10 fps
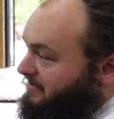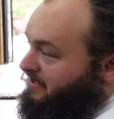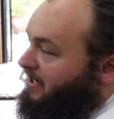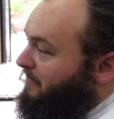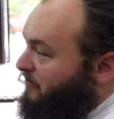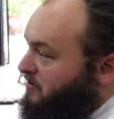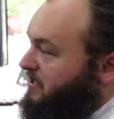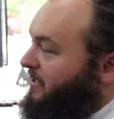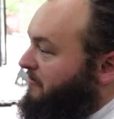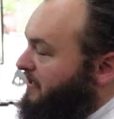You got a
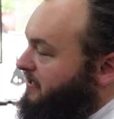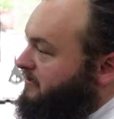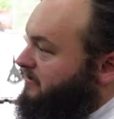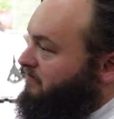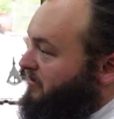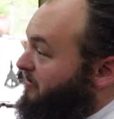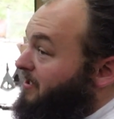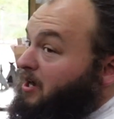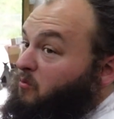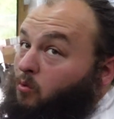14 wrench, but you only
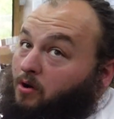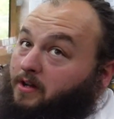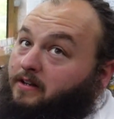got 1.